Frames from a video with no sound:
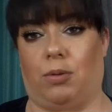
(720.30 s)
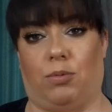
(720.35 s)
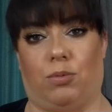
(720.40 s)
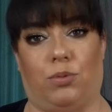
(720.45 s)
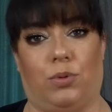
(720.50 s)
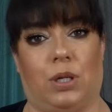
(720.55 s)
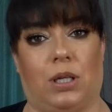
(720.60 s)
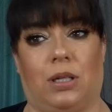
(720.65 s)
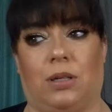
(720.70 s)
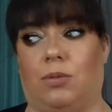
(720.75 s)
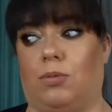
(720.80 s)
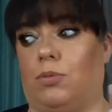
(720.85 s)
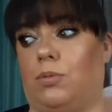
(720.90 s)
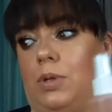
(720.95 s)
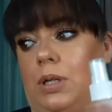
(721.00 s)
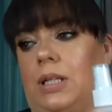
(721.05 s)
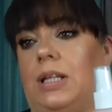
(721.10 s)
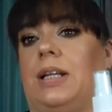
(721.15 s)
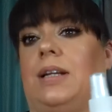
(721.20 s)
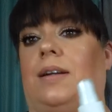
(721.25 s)
really,
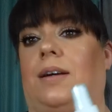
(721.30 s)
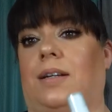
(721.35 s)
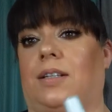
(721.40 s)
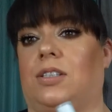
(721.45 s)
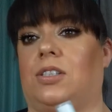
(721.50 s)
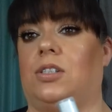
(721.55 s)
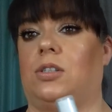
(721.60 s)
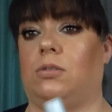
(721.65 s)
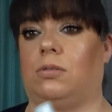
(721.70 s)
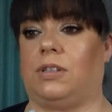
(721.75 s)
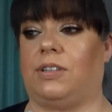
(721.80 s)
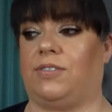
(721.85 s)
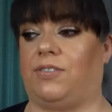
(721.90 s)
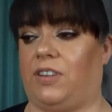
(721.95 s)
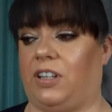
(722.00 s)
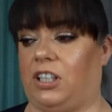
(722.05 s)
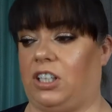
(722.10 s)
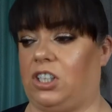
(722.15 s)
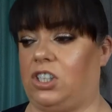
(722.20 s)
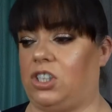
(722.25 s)
really nice dewy
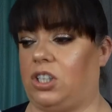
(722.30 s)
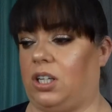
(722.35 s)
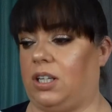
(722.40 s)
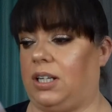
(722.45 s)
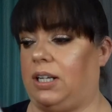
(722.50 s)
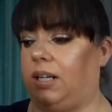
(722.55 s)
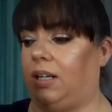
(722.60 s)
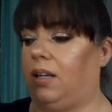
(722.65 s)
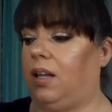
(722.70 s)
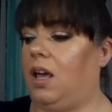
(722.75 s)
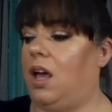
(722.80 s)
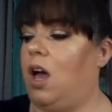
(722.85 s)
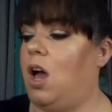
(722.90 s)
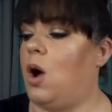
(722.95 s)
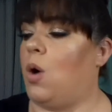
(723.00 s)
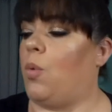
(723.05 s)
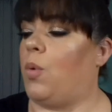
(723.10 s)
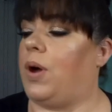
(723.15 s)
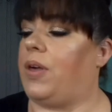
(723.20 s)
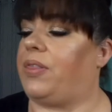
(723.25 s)
finish on it
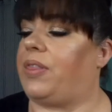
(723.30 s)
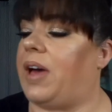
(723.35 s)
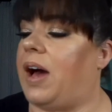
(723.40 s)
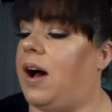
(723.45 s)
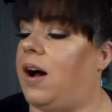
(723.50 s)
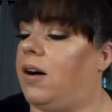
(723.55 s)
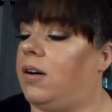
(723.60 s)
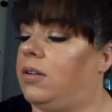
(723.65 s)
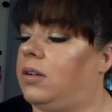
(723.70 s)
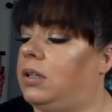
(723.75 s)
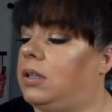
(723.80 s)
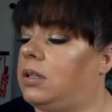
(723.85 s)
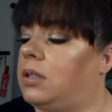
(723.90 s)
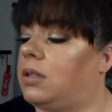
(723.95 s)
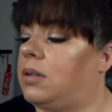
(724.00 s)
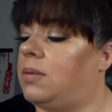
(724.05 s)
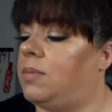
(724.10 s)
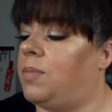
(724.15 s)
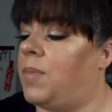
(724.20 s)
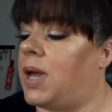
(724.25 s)
without
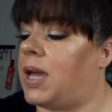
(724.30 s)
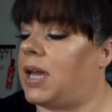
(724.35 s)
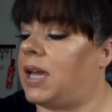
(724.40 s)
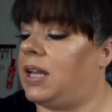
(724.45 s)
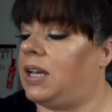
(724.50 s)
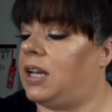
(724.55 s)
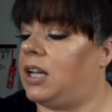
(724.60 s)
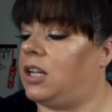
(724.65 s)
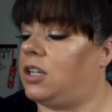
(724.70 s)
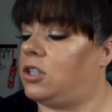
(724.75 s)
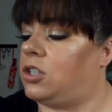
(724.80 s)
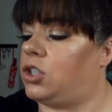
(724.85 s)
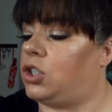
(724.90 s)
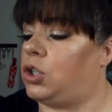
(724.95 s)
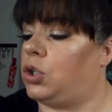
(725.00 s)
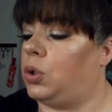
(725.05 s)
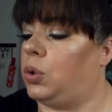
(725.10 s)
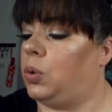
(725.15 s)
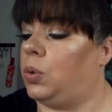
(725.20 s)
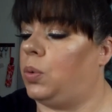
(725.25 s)
making it
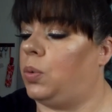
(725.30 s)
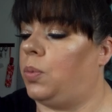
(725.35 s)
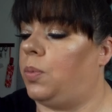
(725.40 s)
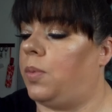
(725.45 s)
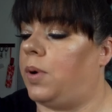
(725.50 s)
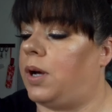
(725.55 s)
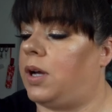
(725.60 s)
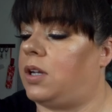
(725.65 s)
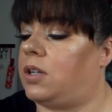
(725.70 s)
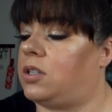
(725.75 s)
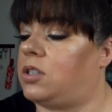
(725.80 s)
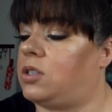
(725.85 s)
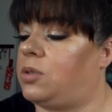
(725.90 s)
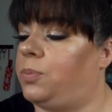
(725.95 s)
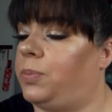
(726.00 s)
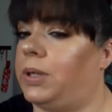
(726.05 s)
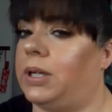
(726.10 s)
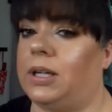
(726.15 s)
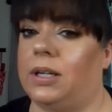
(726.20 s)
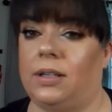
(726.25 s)
too much.
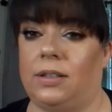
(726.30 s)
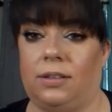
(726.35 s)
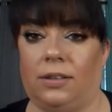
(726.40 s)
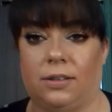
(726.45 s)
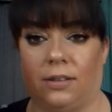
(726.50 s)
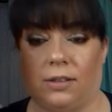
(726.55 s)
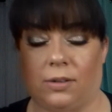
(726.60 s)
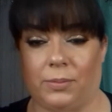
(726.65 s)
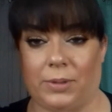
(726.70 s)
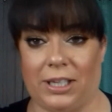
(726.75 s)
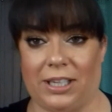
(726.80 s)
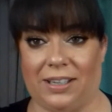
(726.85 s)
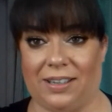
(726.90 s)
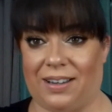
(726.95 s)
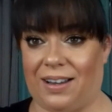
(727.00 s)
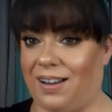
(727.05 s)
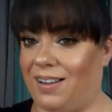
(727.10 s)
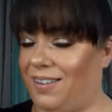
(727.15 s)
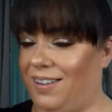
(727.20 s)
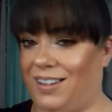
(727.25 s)
But you know me,
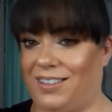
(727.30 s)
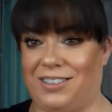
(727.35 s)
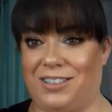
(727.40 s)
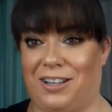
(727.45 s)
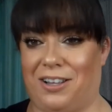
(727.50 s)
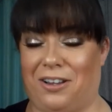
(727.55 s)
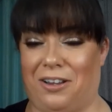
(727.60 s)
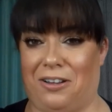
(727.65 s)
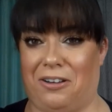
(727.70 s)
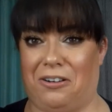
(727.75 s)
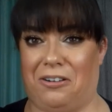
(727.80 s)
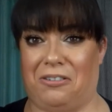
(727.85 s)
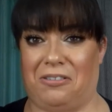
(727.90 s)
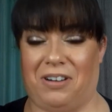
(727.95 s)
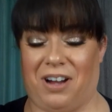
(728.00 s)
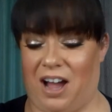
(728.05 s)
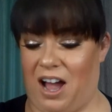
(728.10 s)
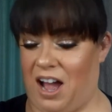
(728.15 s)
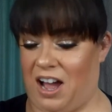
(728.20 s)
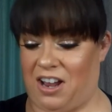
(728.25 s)
I like to glow.
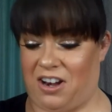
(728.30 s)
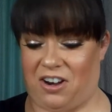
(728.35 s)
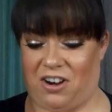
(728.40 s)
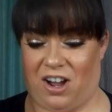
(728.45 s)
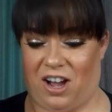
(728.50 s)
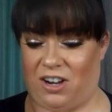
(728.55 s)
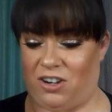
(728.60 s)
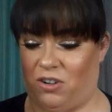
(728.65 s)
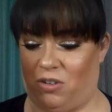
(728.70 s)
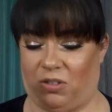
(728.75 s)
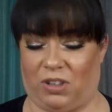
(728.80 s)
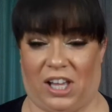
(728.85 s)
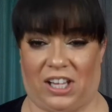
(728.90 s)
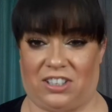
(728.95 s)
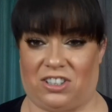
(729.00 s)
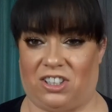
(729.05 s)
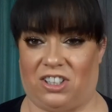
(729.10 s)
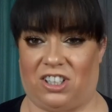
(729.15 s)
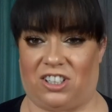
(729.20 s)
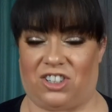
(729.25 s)
I don't like
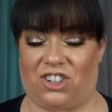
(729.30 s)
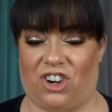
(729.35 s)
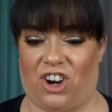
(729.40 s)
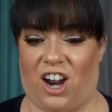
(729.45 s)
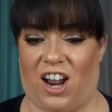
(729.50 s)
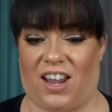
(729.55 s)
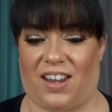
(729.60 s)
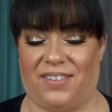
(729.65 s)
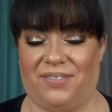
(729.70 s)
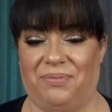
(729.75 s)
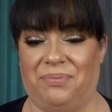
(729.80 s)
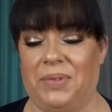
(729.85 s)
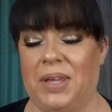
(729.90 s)
to look dry.